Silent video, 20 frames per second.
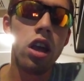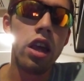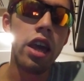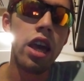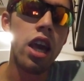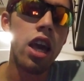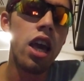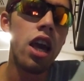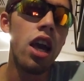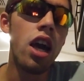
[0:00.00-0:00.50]

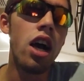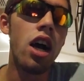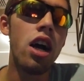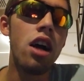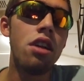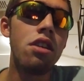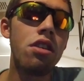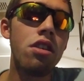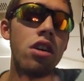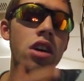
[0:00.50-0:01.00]

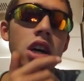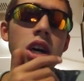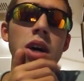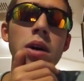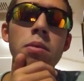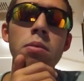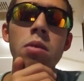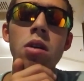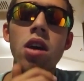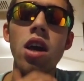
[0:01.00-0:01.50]
and
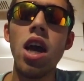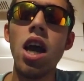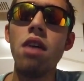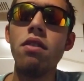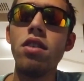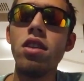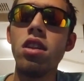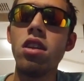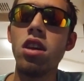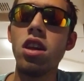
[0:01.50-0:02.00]
um,
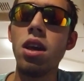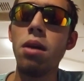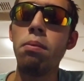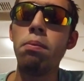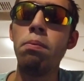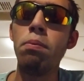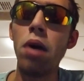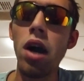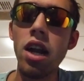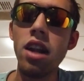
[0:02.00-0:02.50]
having to get
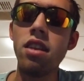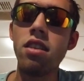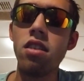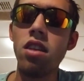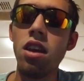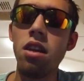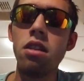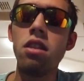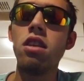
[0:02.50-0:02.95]
body slammed.